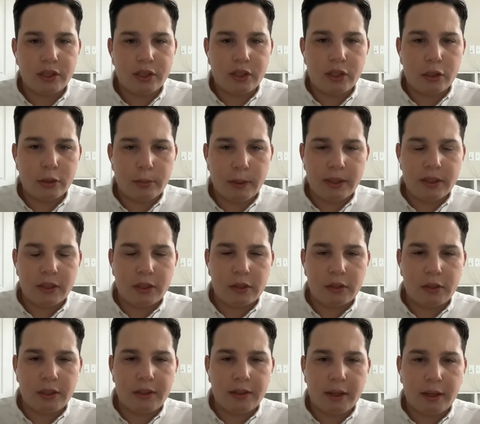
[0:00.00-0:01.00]
This is
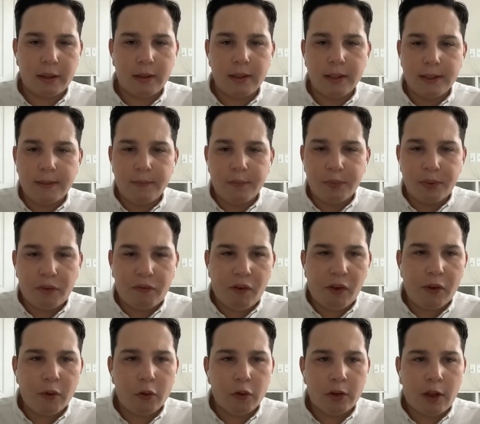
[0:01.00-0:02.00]
basically like the
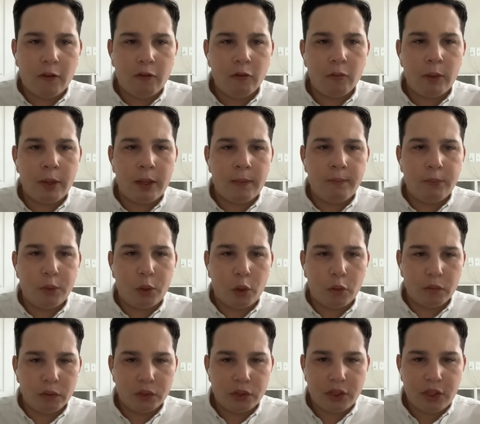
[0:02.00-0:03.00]
federal government
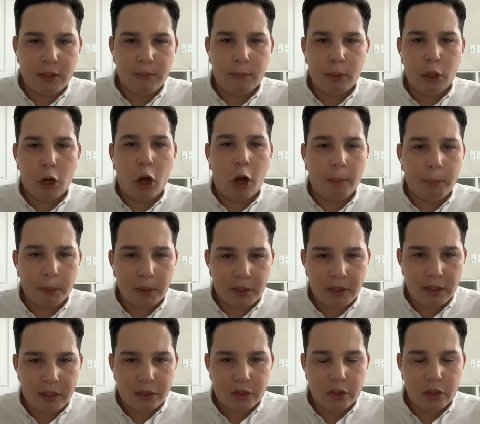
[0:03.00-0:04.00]
overseeing
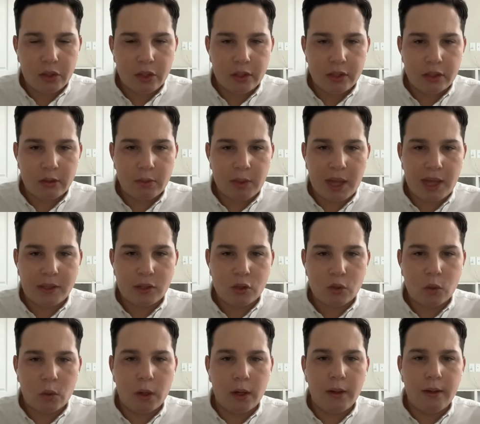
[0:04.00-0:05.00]
monopolies and things of that
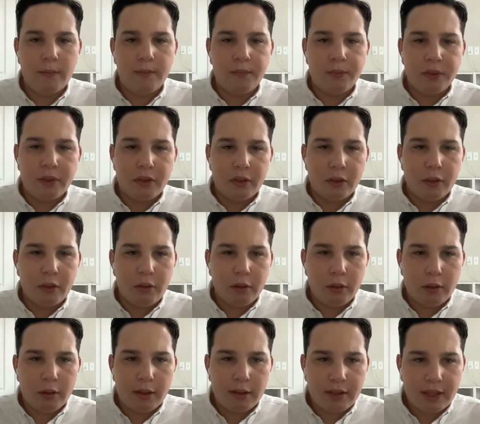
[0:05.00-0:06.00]
sort.
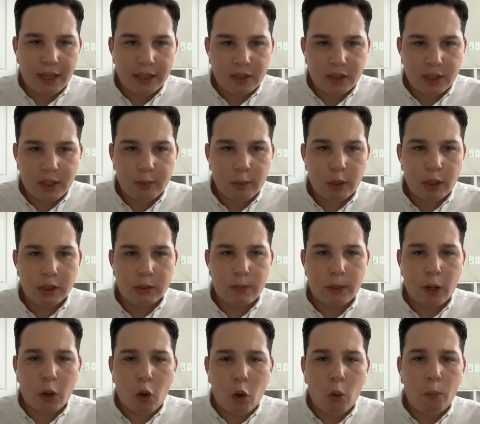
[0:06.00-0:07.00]
The NCAA has
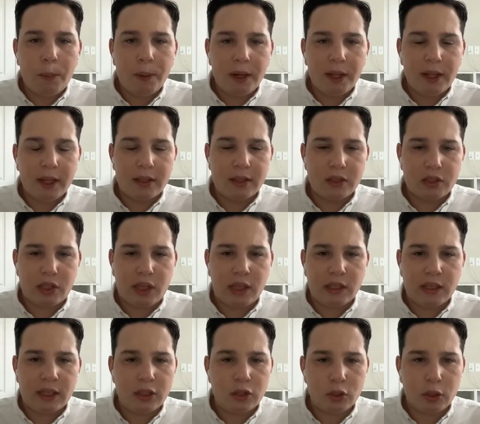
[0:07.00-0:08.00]
been hoping to get this
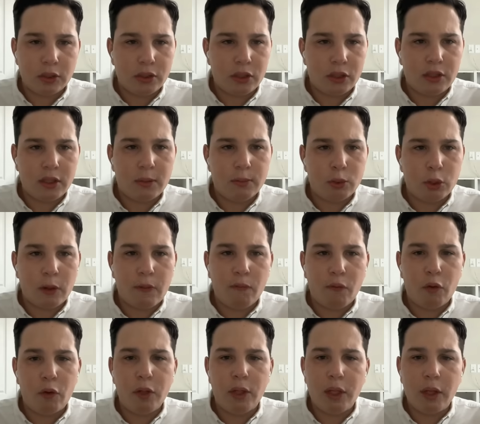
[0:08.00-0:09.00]
antitrust exemption
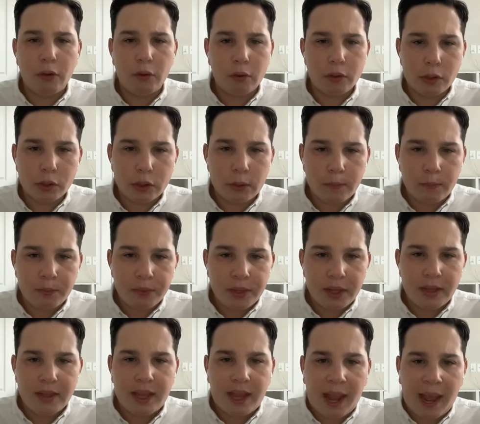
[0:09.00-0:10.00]
for years,
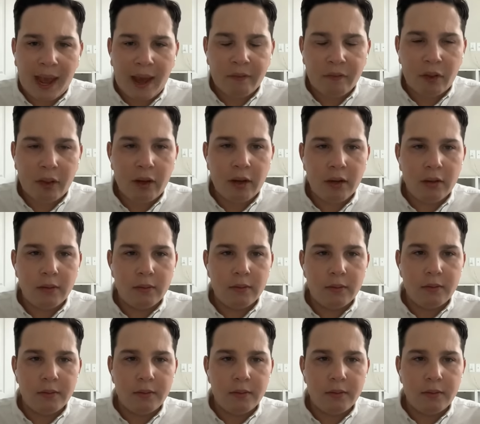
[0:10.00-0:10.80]
and they haven't.